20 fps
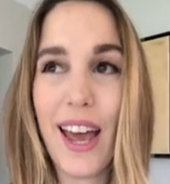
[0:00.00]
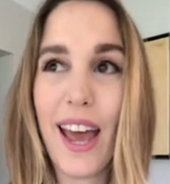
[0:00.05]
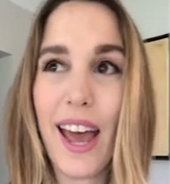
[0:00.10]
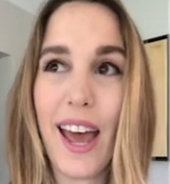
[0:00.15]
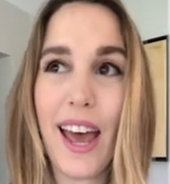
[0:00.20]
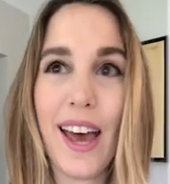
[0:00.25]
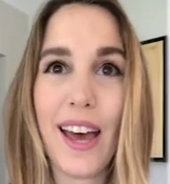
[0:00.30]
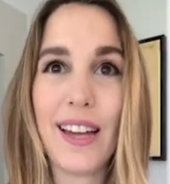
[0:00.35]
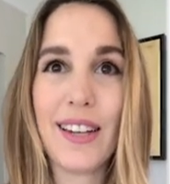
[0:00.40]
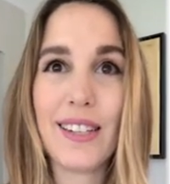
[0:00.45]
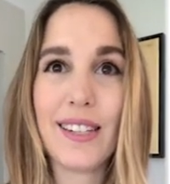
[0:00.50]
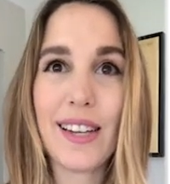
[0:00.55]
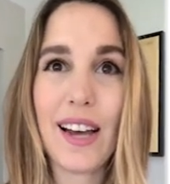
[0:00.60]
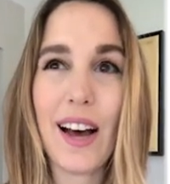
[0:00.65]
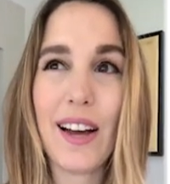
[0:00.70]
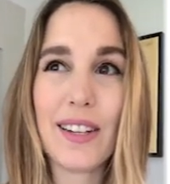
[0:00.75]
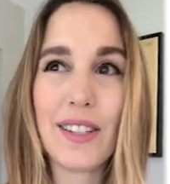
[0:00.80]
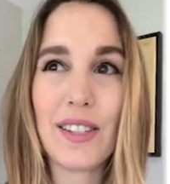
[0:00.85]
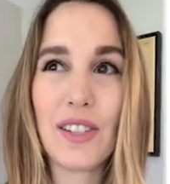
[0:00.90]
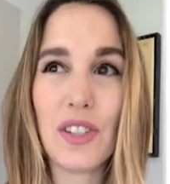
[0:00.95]
And
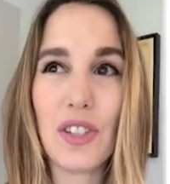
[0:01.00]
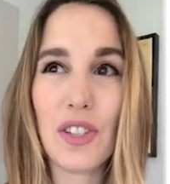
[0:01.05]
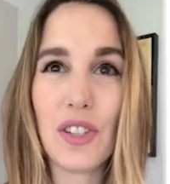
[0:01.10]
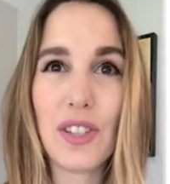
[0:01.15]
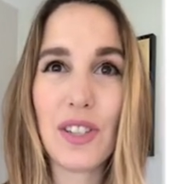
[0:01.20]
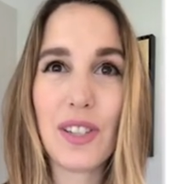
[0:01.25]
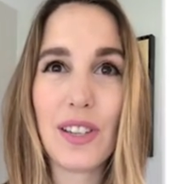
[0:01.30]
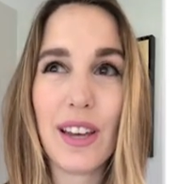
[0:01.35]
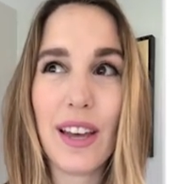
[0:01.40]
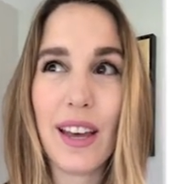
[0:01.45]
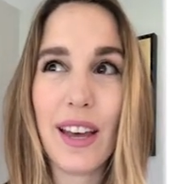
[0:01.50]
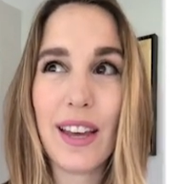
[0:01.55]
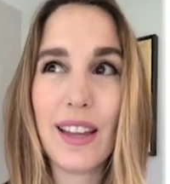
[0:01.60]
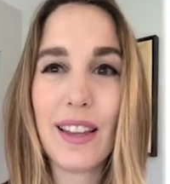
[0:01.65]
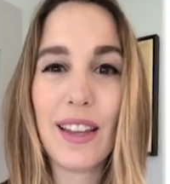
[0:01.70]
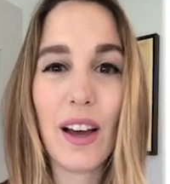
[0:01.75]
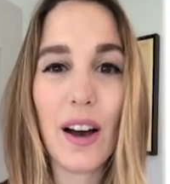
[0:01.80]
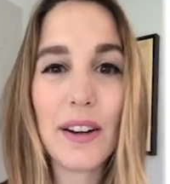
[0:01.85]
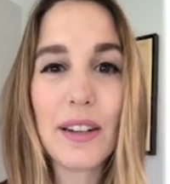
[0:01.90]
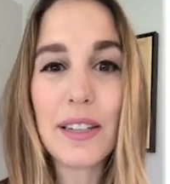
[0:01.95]
honestly, just
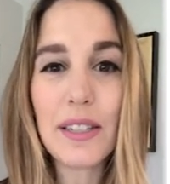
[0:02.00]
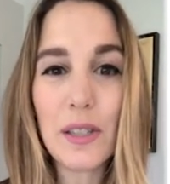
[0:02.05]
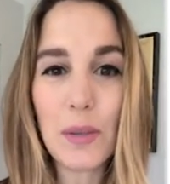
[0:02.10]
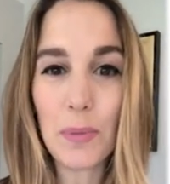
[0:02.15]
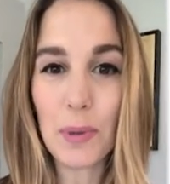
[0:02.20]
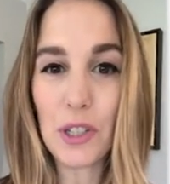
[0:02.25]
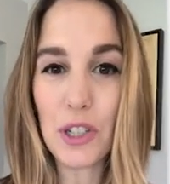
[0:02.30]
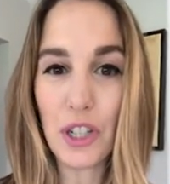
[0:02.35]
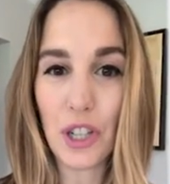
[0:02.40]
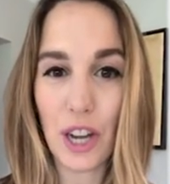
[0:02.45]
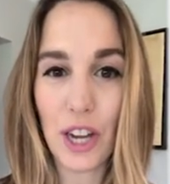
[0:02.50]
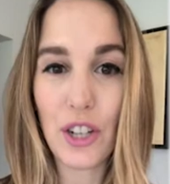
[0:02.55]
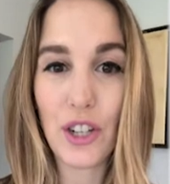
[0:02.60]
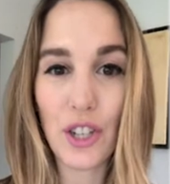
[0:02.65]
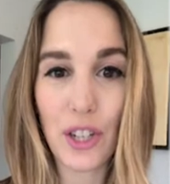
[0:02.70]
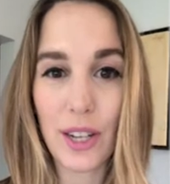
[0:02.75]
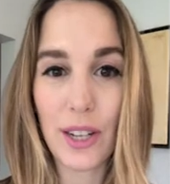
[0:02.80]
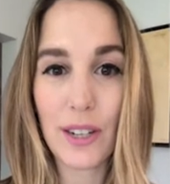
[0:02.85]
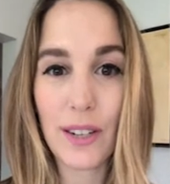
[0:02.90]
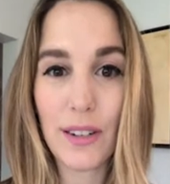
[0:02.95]
the audience
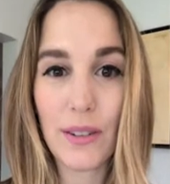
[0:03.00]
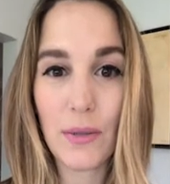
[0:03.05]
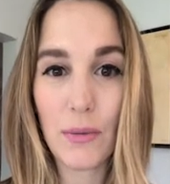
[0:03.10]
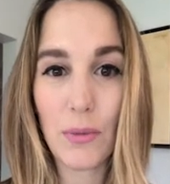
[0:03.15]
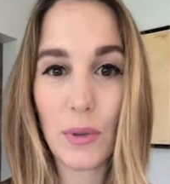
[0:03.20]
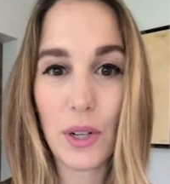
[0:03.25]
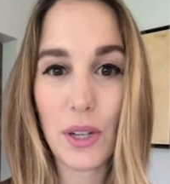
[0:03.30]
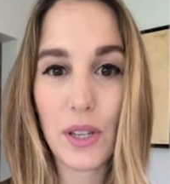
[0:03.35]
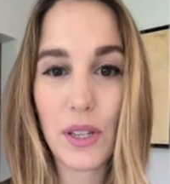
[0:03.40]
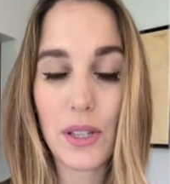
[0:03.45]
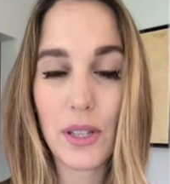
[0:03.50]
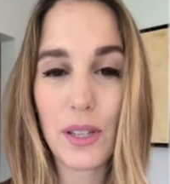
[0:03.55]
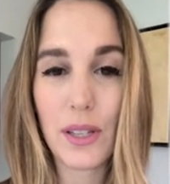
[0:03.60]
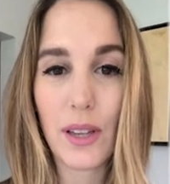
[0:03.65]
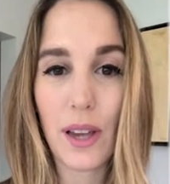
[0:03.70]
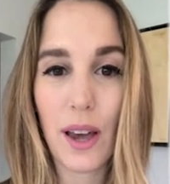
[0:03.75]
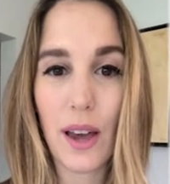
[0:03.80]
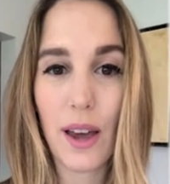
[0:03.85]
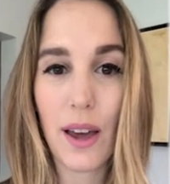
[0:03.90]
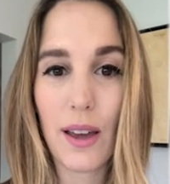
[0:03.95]
appreciation was
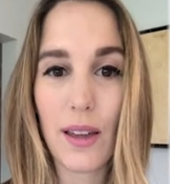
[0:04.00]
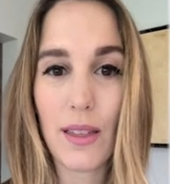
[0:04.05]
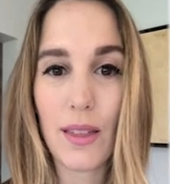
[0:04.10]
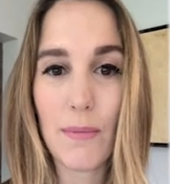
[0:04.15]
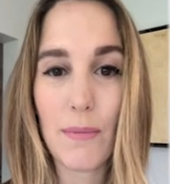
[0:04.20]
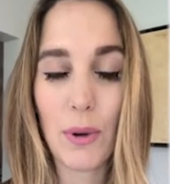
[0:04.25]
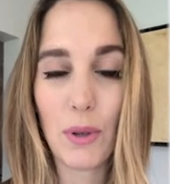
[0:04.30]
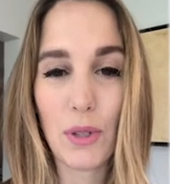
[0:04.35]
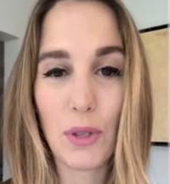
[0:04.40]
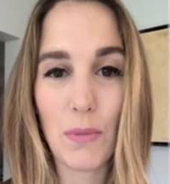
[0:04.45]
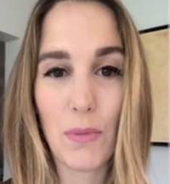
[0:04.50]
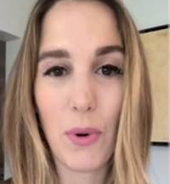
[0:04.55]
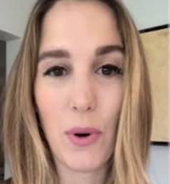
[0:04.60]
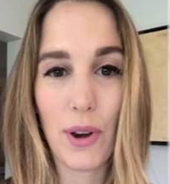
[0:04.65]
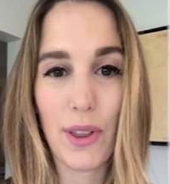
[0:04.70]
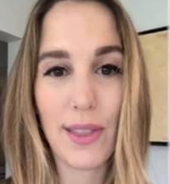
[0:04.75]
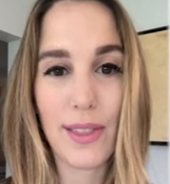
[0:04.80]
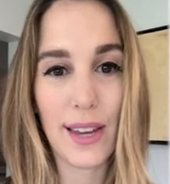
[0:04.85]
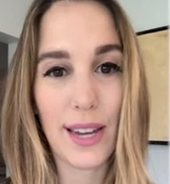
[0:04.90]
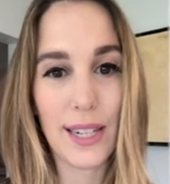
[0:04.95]
the most
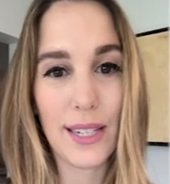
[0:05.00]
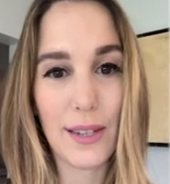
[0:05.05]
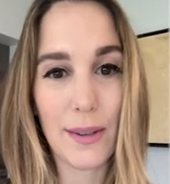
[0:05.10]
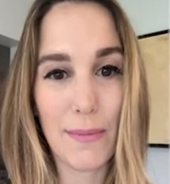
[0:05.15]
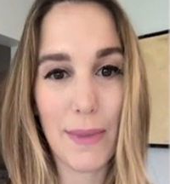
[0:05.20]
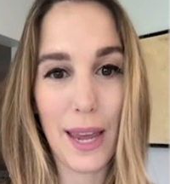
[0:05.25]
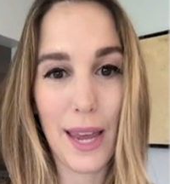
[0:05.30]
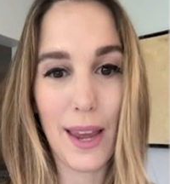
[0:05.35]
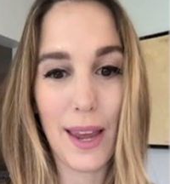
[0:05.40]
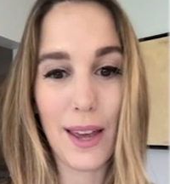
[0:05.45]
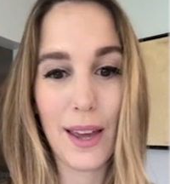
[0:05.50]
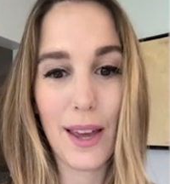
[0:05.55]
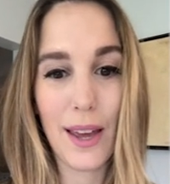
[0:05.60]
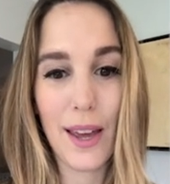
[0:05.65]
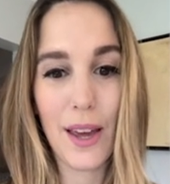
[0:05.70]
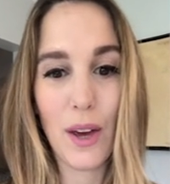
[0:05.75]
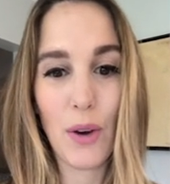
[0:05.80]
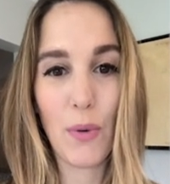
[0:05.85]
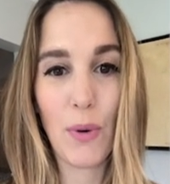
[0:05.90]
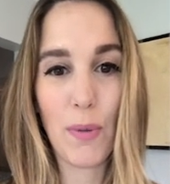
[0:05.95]
important thing to me
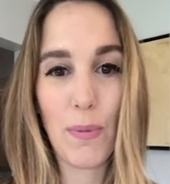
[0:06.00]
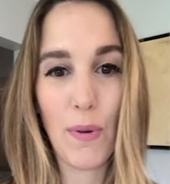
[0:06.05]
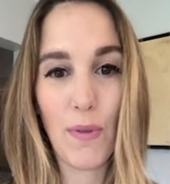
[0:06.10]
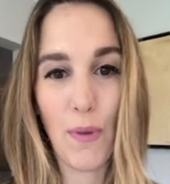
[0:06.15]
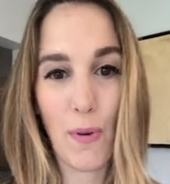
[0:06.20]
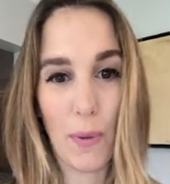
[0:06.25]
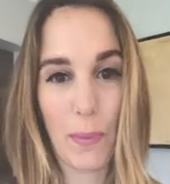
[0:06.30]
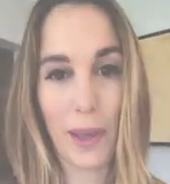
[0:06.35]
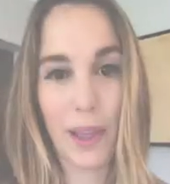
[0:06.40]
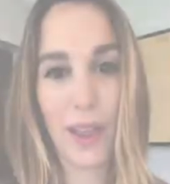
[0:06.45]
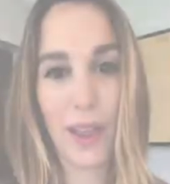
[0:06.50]
with performing